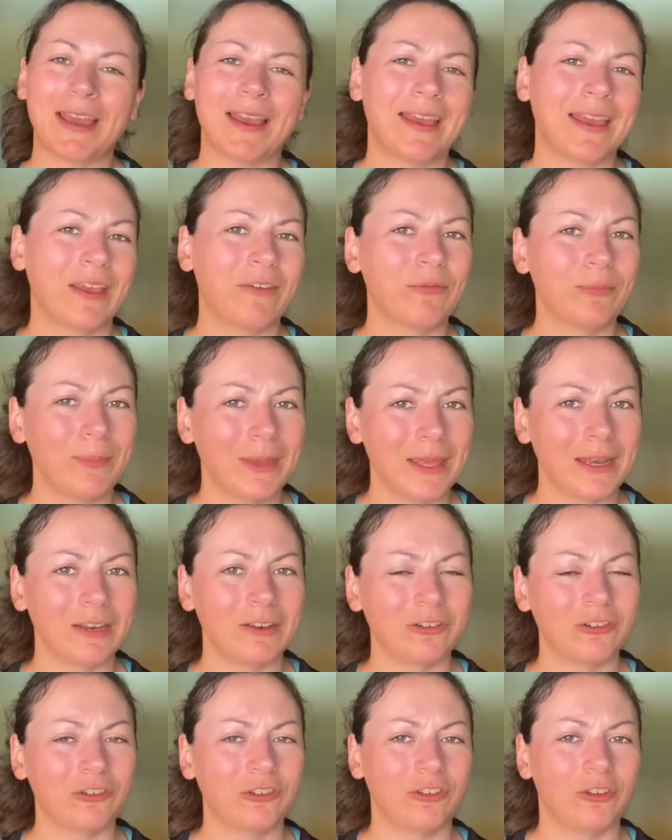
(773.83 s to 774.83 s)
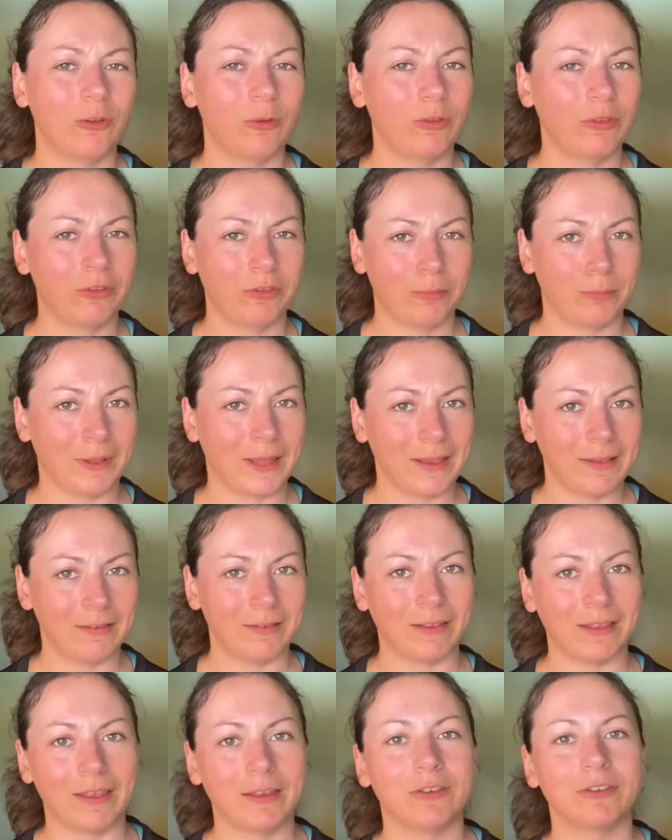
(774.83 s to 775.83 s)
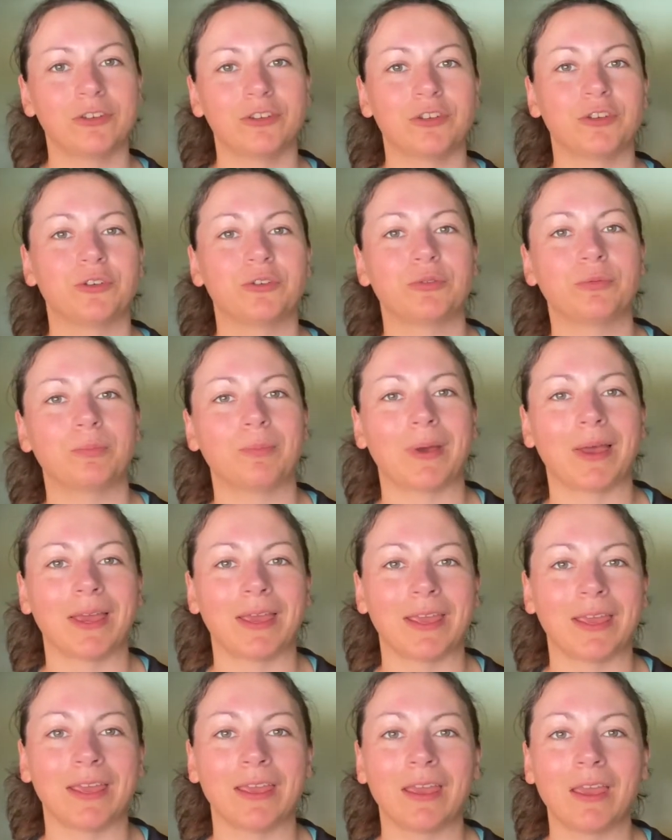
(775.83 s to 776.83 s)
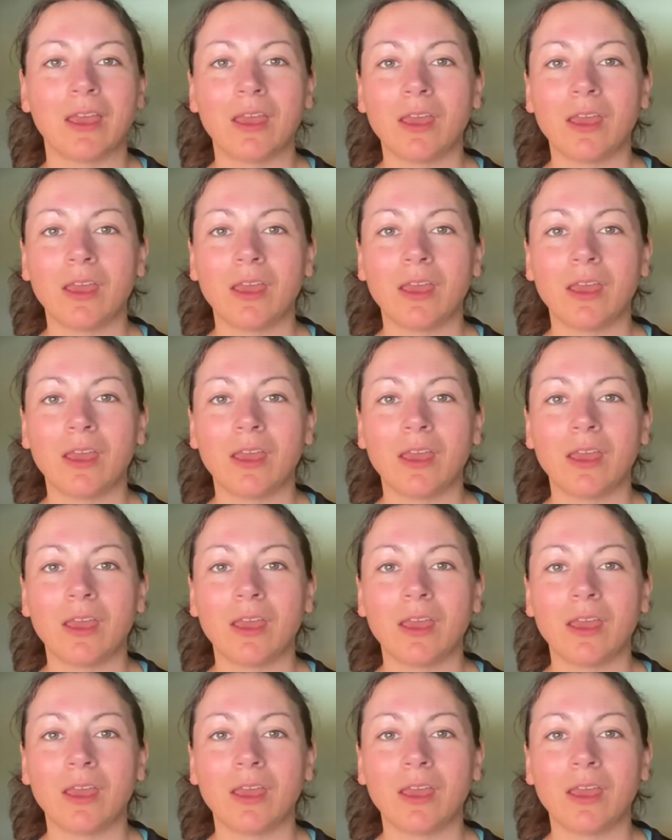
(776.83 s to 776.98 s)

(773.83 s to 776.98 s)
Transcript: I have managed to splice into my